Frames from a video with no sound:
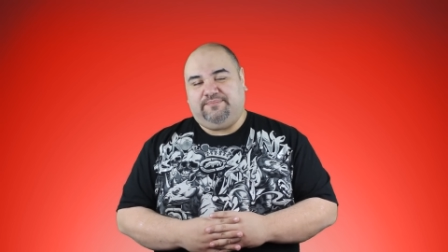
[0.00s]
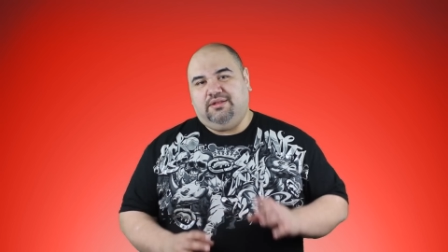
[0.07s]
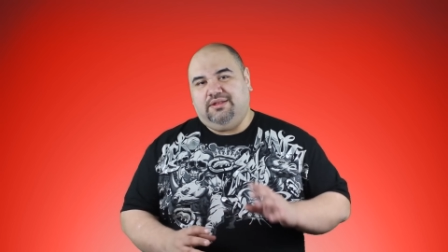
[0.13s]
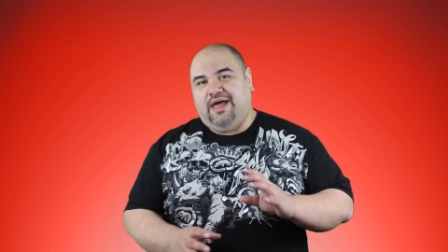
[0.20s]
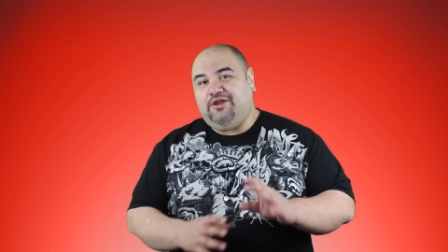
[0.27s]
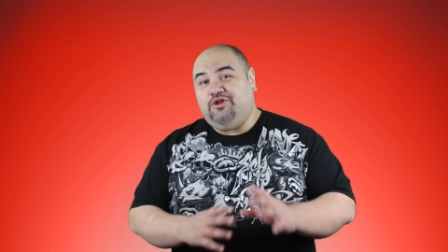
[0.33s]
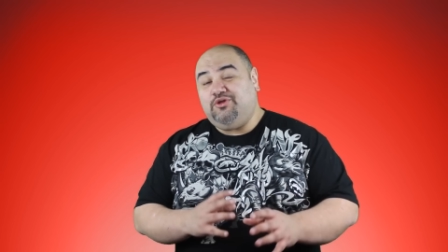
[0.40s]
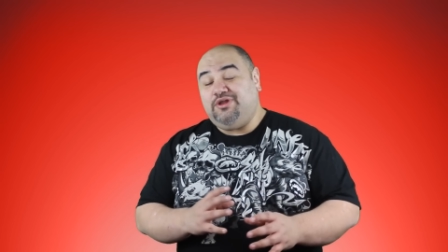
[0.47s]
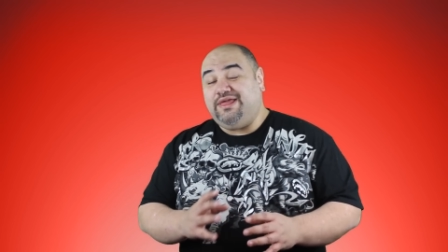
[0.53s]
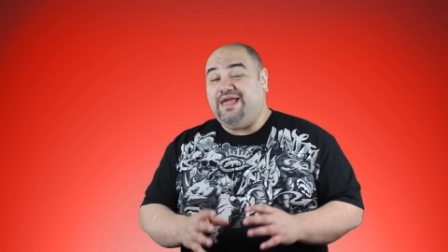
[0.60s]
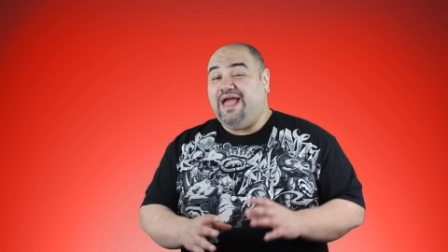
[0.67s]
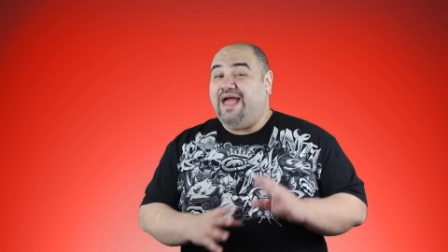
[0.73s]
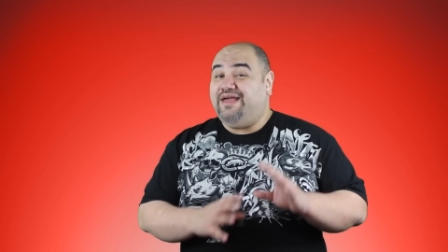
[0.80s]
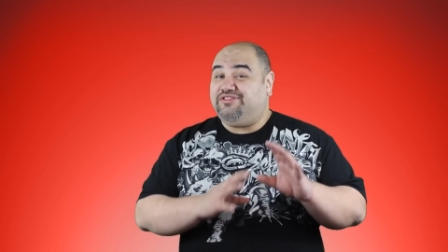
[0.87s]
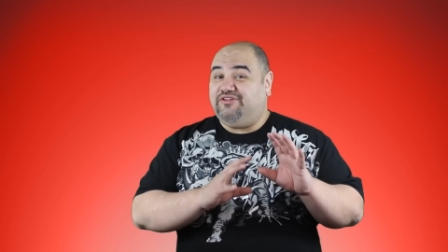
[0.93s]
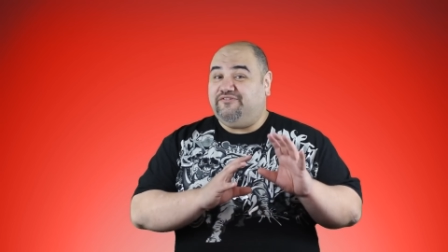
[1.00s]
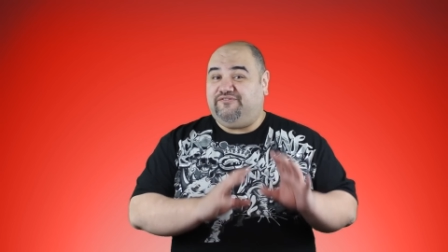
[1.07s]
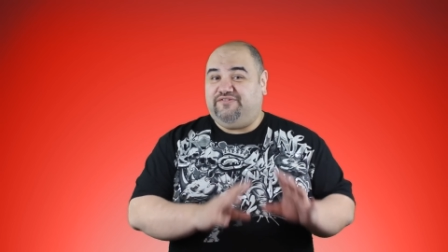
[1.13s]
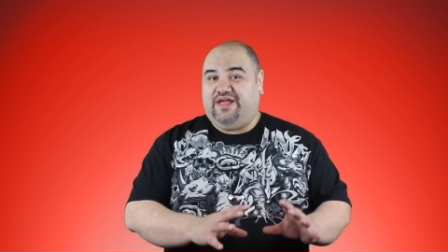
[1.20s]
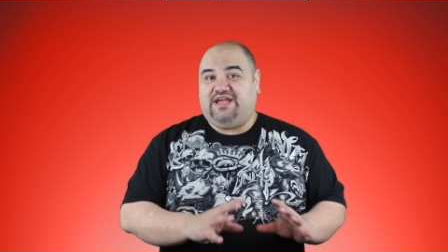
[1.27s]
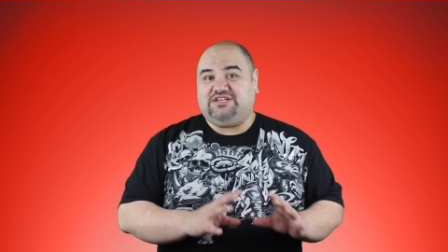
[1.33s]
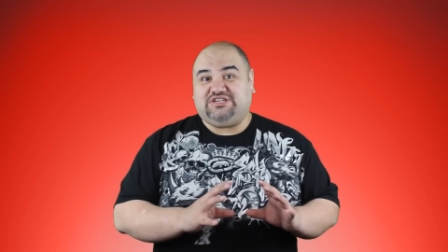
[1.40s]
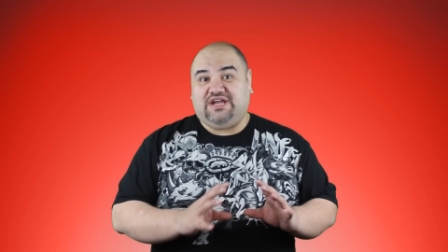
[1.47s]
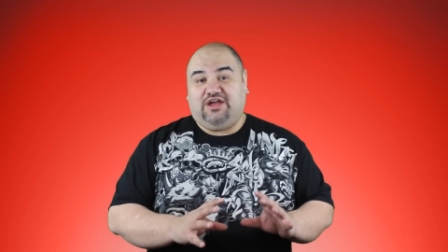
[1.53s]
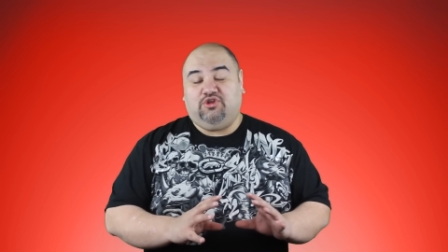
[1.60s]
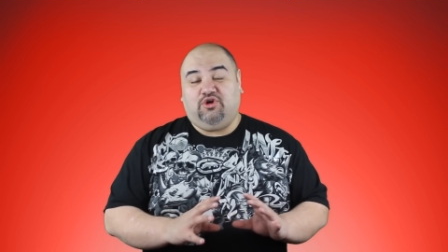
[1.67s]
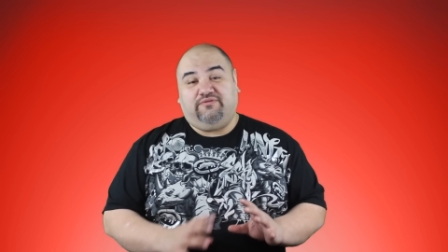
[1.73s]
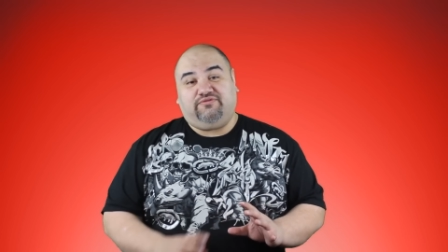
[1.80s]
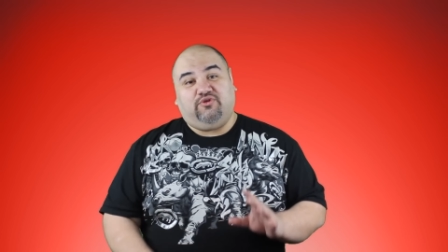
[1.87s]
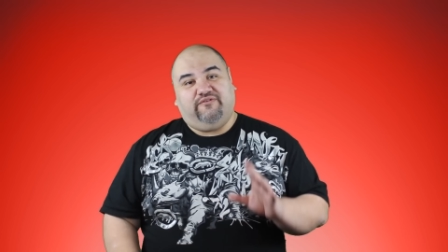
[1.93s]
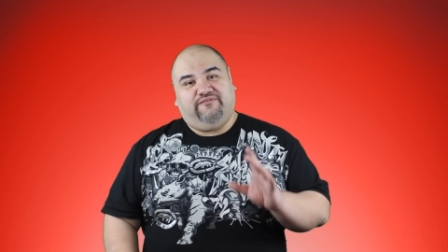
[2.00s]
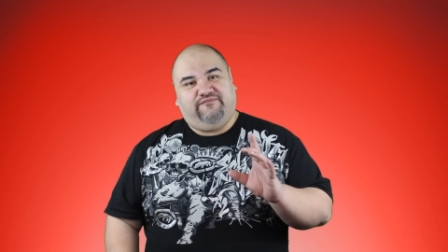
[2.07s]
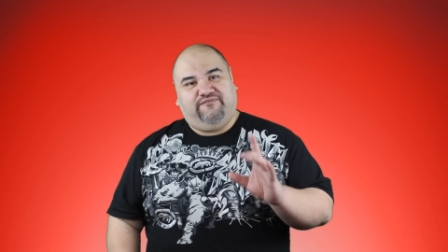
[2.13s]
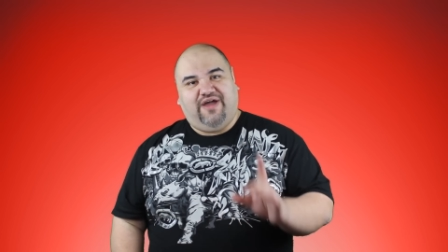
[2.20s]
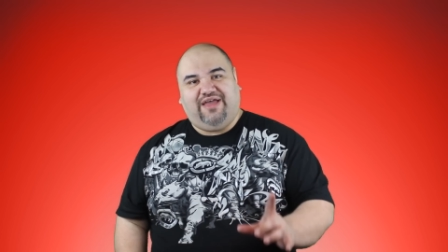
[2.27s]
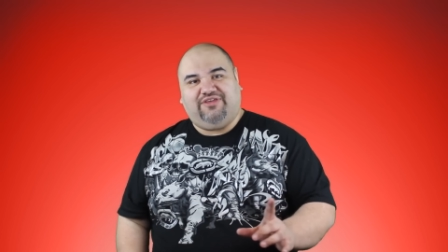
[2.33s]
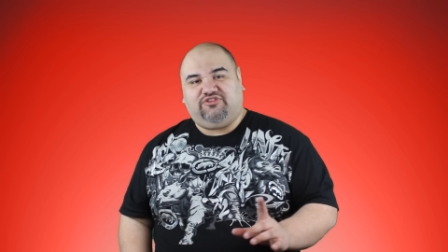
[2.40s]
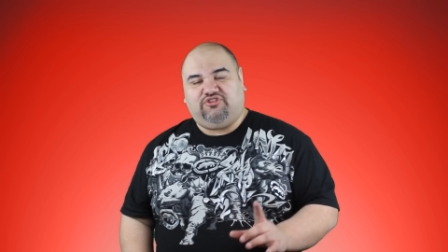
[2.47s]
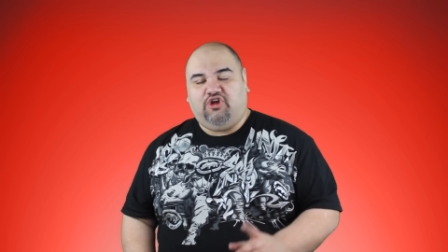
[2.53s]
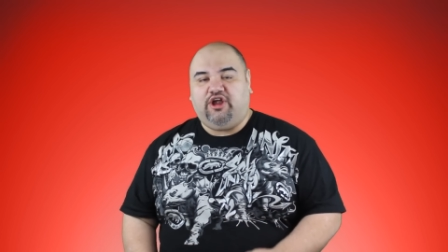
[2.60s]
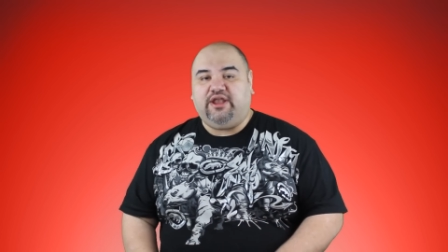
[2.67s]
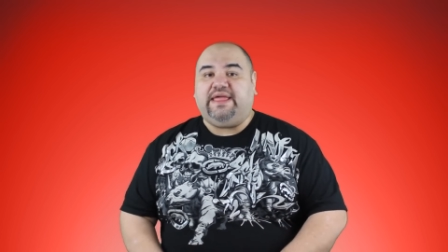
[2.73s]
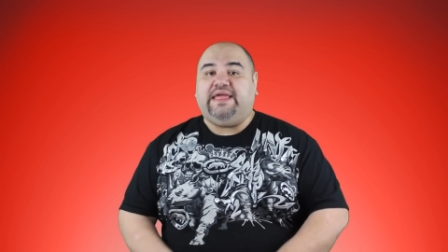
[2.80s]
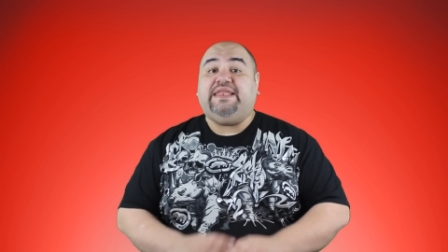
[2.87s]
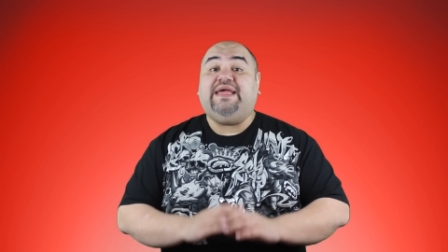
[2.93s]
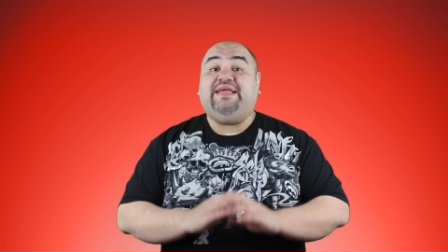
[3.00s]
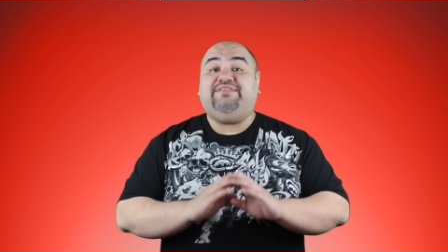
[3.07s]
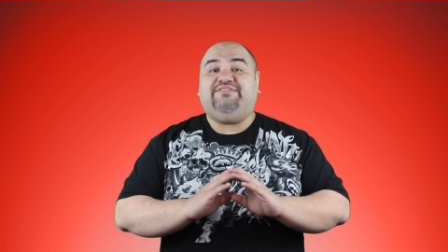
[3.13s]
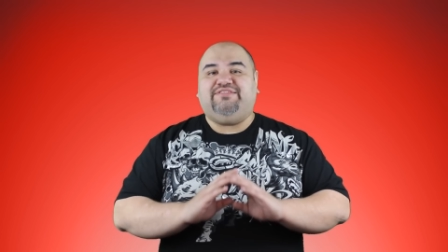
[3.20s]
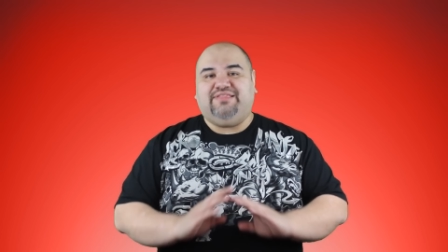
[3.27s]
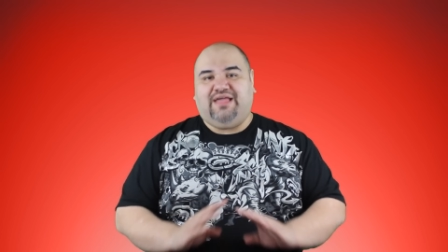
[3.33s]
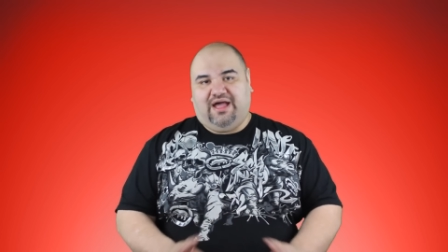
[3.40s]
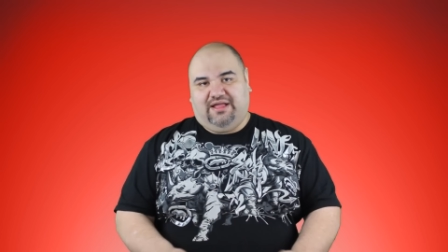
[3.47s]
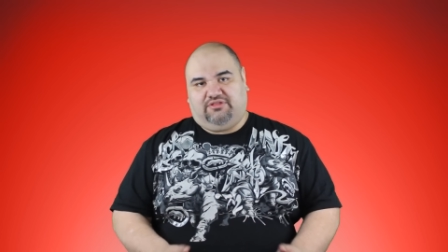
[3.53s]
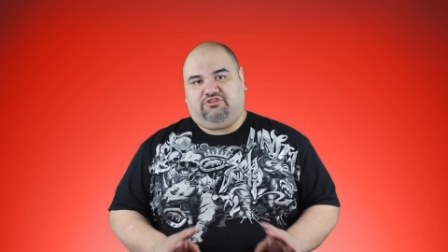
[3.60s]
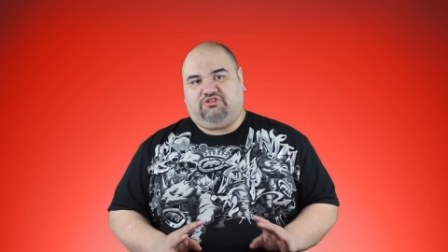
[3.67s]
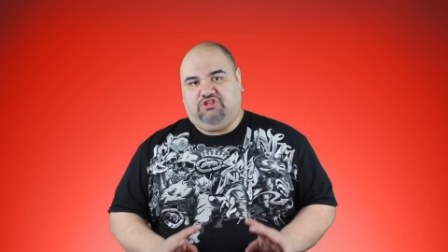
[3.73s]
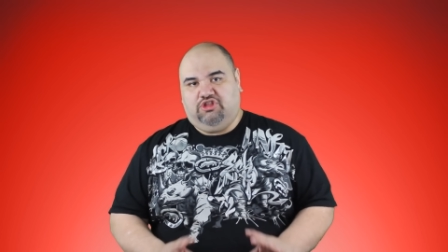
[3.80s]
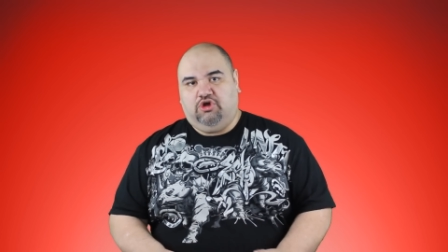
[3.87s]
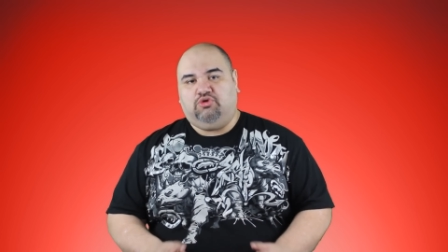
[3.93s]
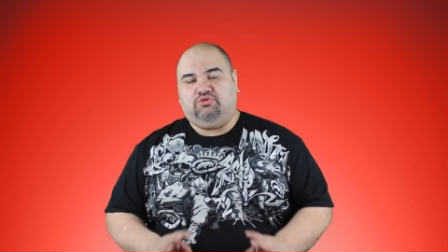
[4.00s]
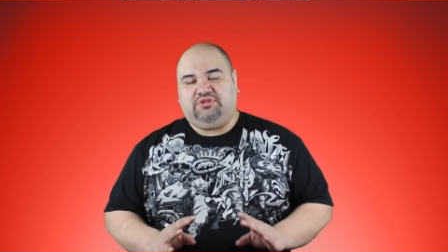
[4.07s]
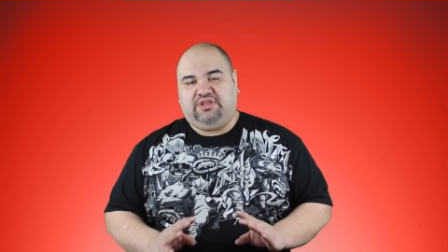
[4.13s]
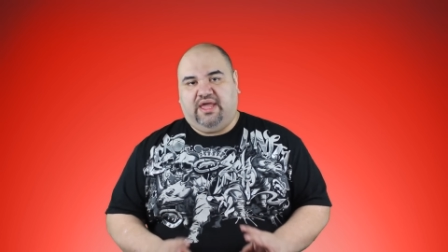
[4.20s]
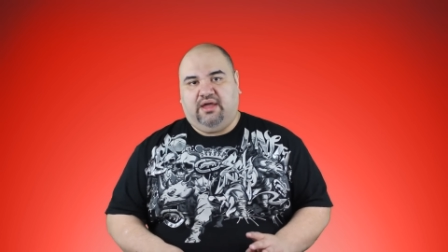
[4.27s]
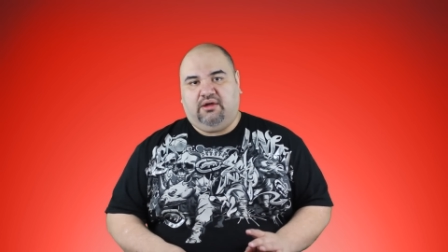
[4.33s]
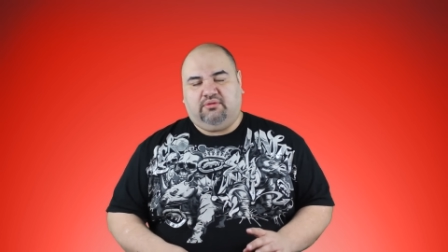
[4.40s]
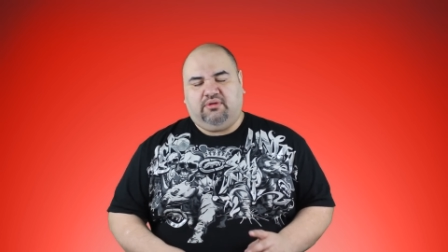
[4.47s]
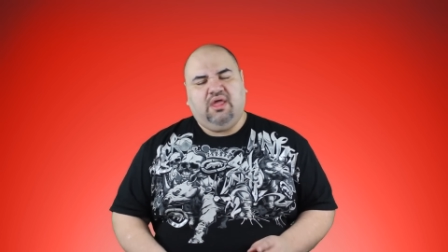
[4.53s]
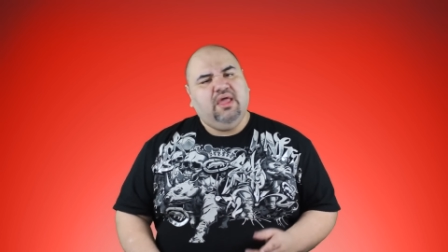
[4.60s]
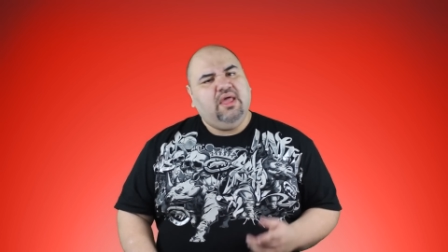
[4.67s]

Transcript: Not only has The Flash gotten off to a fast start, it has not slowed down.